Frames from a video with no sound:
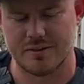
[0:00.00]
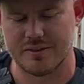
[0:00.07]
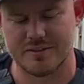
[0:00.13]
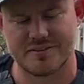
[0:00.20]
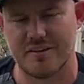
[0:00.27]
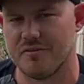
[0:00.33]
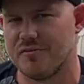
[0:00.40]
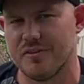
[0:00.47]
The
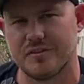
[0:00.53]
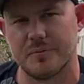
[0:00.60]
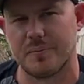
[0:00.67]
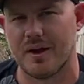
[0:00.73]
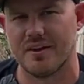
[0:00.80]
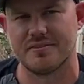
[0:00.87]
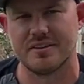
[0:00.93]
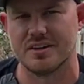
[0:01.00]
750
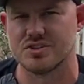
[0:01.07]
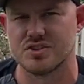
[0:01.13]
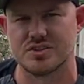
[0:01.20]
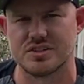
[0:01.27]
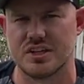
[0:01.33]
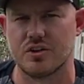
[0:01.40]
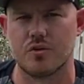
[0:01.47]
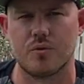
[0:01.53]
plastic is
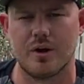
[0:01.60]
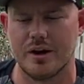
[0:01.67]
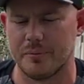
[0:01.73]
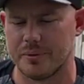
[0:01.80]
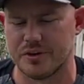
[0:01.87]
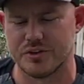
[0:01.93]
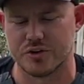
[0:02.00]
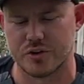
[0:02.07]
just
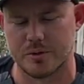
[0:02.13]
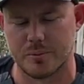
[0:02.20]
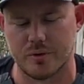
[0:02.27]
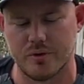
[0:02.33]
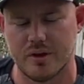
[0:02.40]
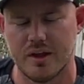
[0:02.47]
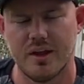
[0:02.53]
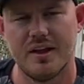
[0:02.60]
incredibly
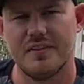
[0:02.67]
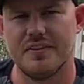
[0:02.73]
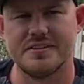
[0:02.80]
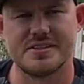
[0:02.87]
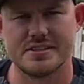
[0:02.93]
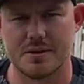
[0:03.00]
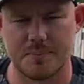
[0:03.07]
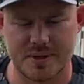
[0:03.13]
durable.
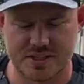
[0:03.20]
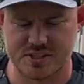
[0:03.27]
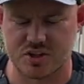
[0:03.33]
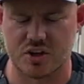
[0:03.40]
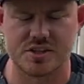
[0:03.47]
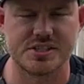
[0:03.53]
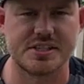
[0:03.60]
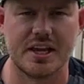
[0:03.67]
This is the Big
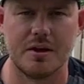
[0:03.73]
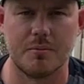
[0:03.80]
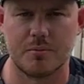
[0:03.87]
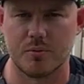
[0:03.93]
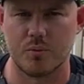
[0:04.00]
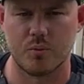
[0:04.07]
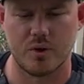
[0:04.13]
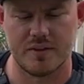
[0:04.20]
Star
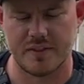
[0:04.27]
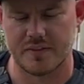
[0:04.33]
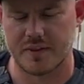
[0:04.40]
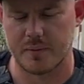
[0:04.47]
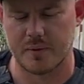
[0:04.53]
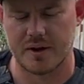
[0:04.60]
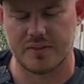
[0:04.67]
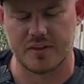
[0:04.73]
Stamp one that
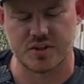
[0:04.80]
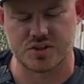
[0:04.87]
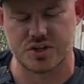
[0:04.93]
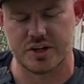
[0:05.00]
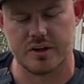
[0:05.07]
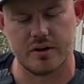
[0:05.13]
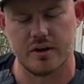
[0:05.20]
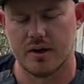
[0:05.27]
they ran this
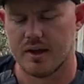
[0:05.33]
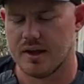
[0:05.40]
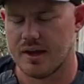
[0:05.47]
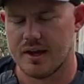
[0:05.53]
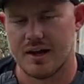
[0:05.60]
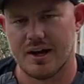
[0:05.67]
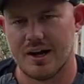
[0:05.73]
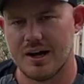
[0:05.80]
year.
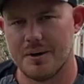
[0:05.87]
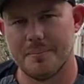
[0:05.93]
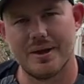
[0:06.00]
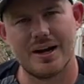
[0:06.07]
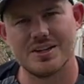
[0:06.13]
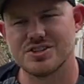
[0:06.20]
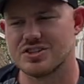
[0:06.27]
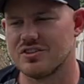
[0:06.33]

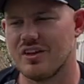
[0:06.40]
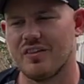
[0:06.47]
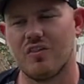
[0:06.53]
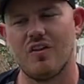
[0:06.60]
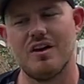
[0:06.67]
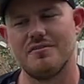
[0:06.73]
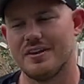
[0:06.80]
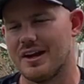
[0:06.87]
Man, I
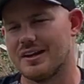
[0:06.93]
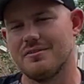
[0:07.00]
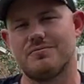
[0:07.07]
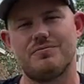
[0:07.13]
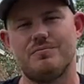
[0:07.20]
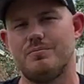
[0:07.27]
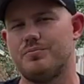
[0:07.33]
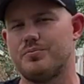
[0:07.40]
love it. I can
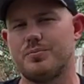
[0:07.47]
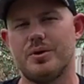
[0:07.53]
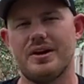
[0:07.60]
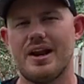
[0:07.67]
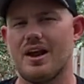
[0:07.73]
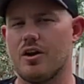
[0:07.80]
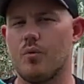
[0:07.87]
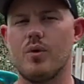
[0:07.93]
put
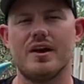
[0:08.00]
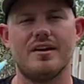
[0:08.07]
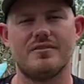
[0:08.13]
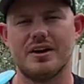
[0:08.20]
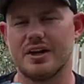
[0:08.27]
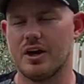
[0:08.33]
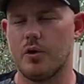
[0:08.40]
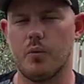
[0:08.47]
it out on
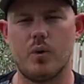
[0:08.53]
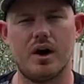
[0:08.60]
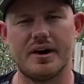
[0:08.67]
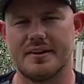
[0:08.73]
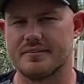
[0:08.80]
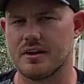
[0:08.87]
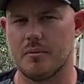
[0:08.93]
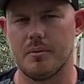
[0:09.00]
whatever angle I
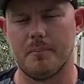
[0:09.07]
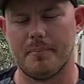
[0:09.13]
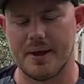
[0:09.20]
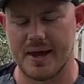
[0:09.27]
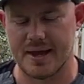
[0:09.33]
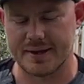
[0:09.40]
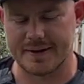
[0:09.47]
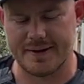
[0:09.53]
want. It's coming
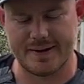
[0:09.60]
back.